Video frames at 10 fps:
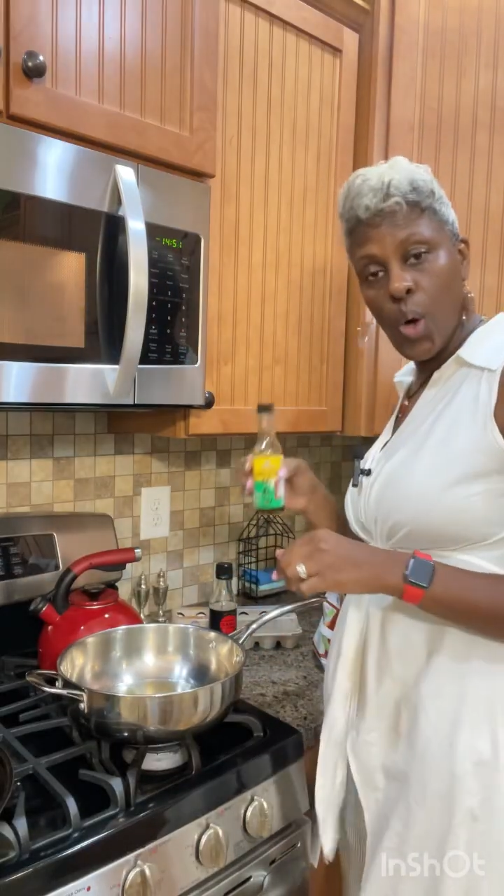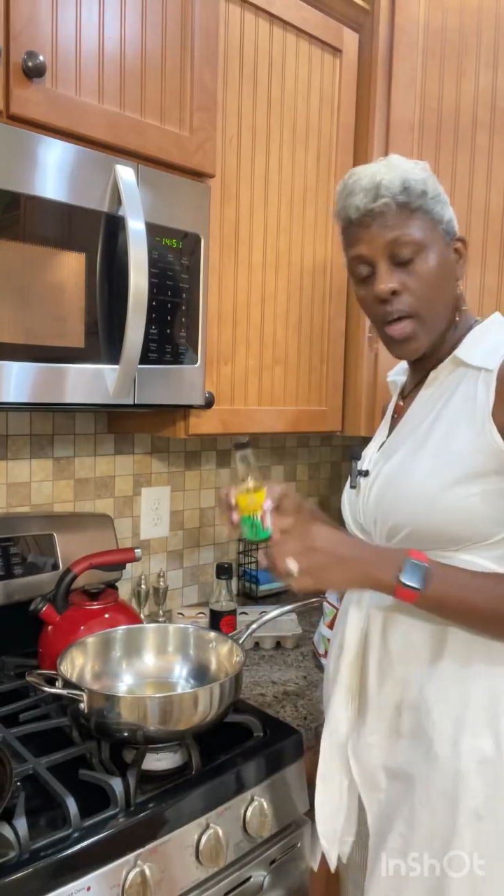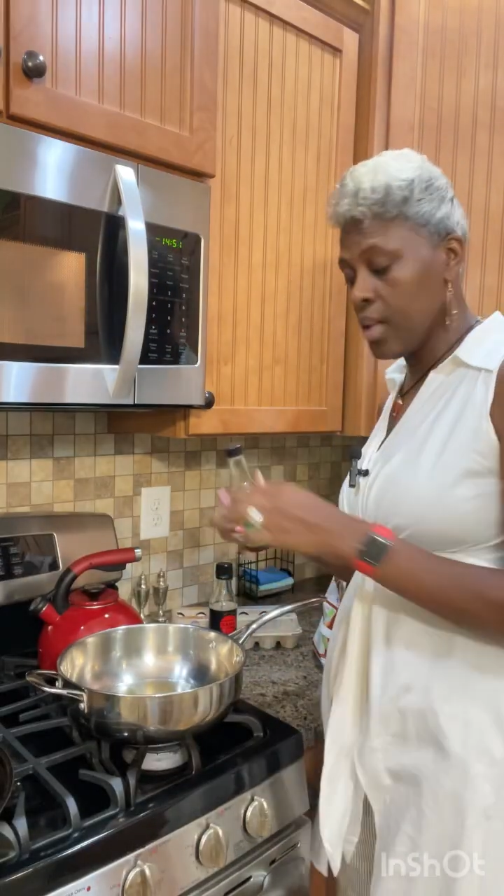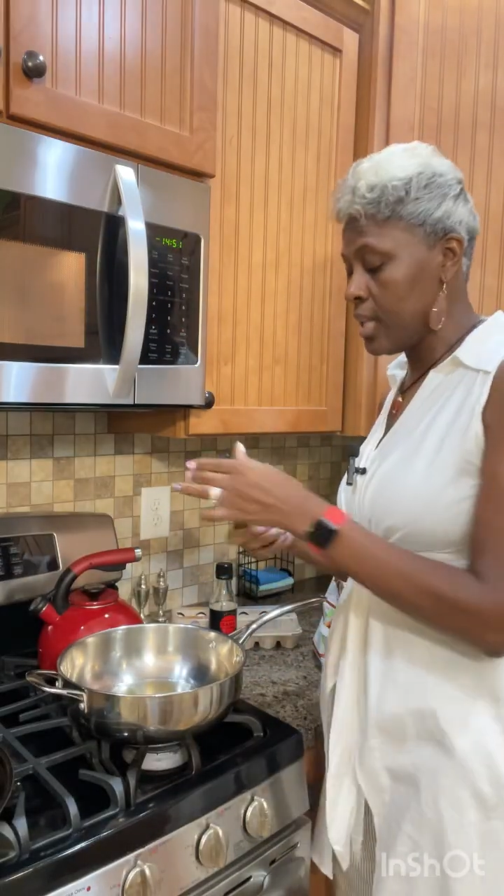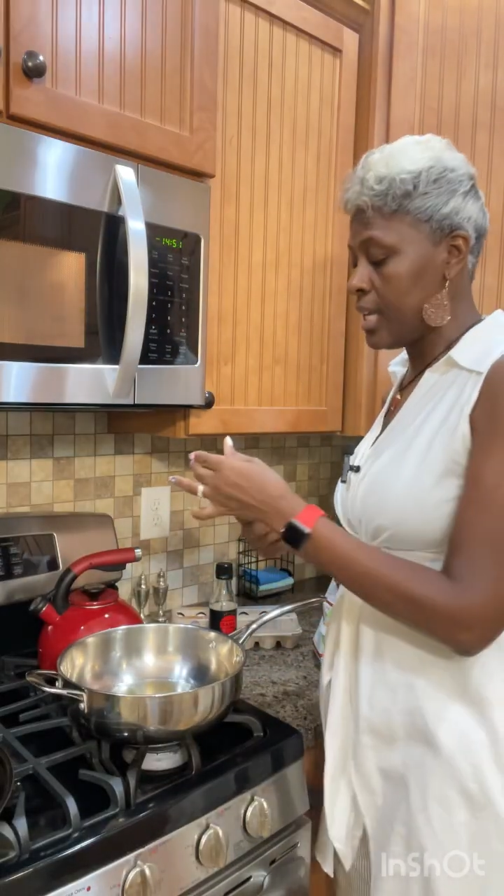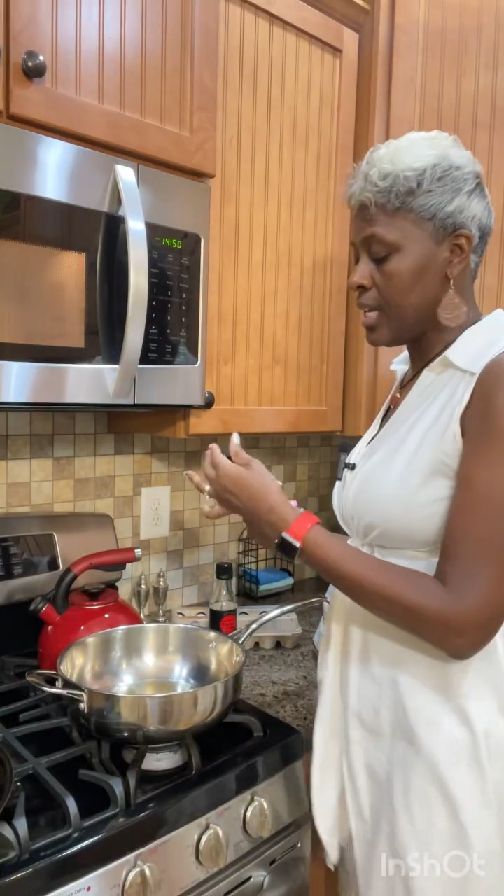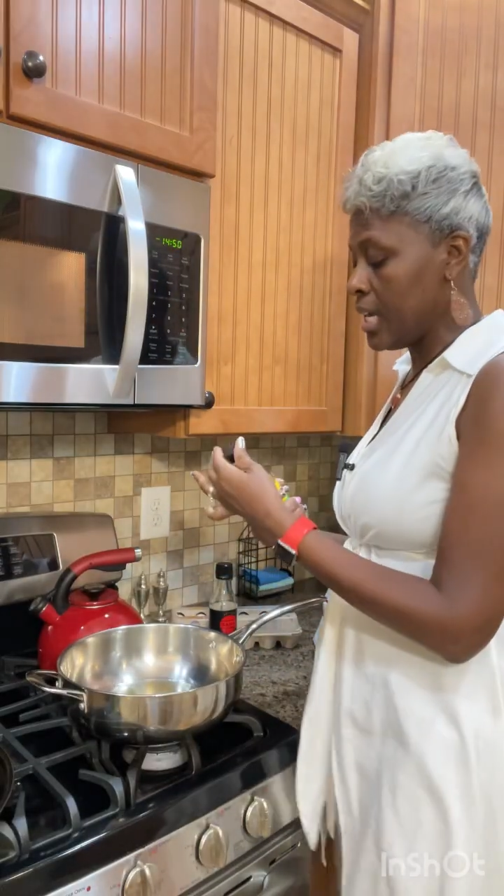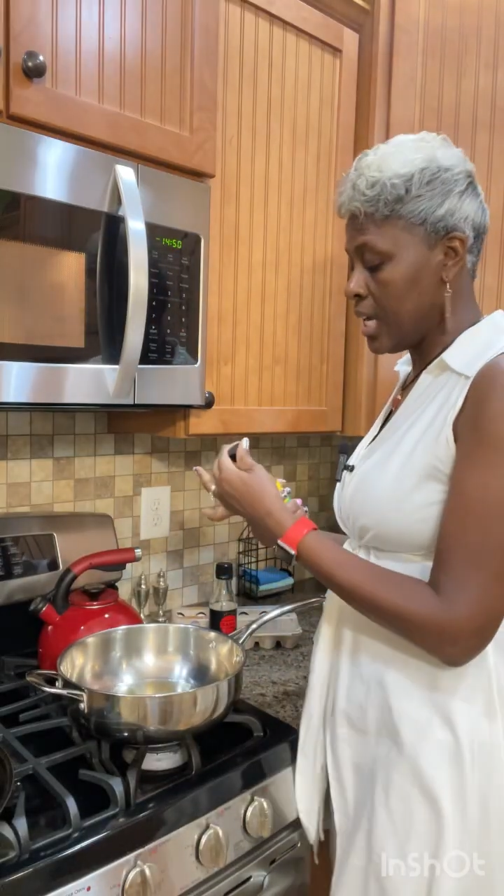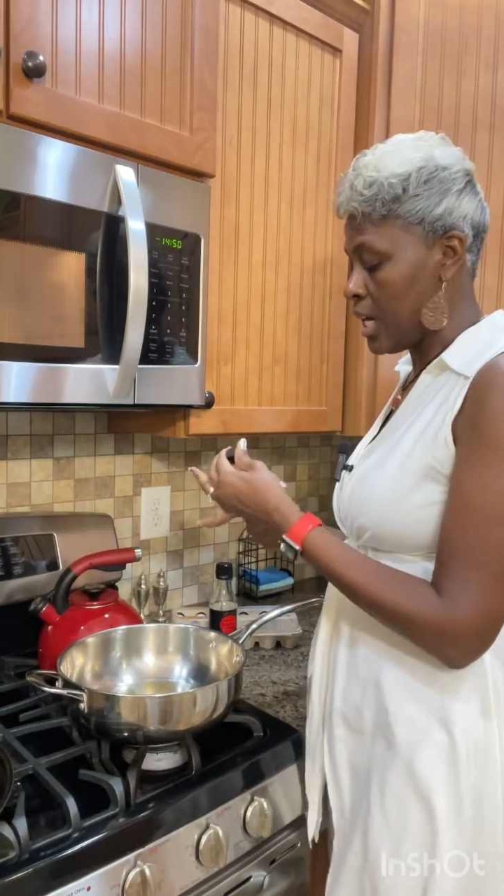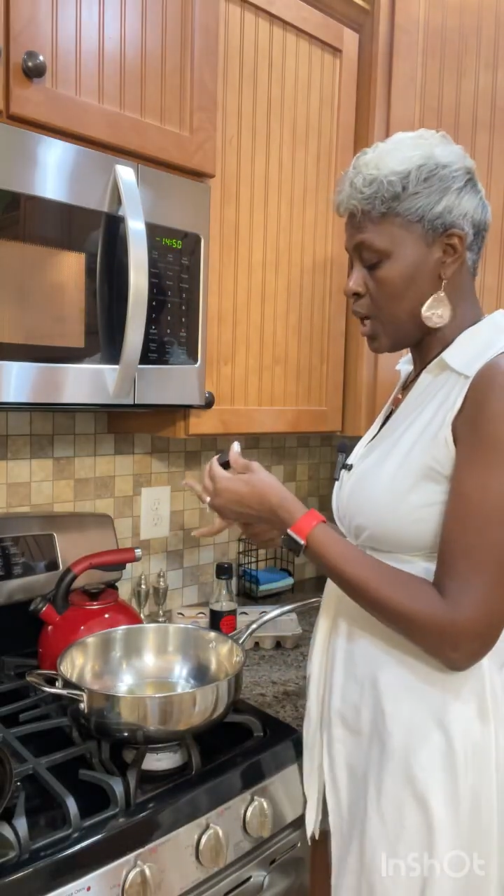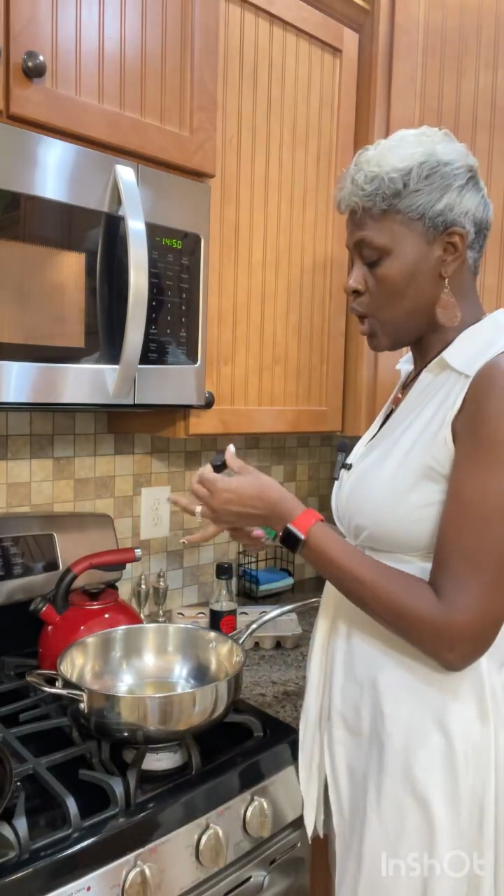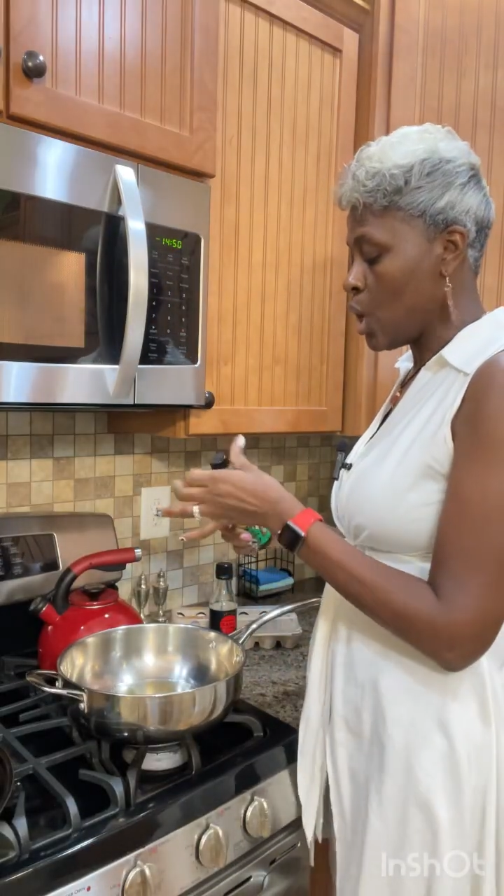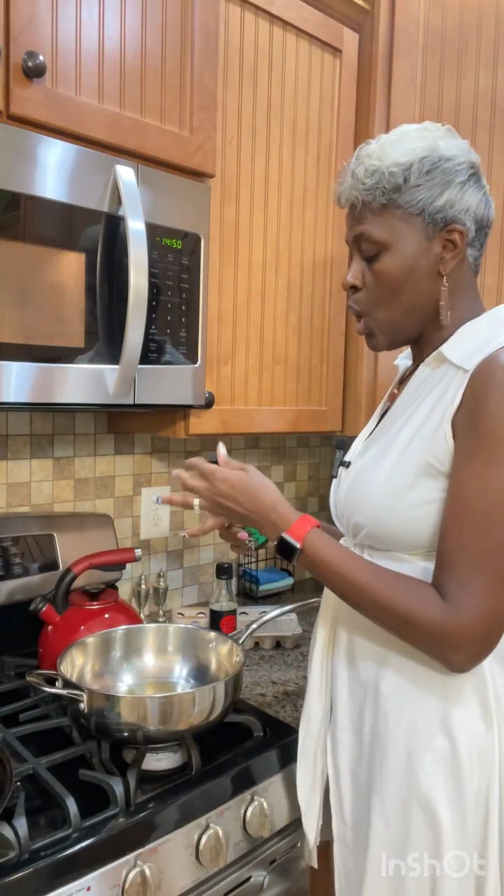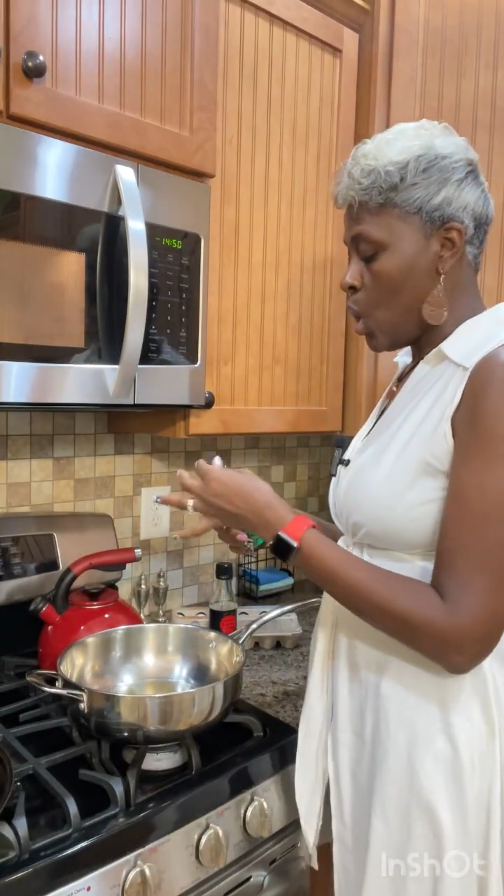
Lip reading: oil in here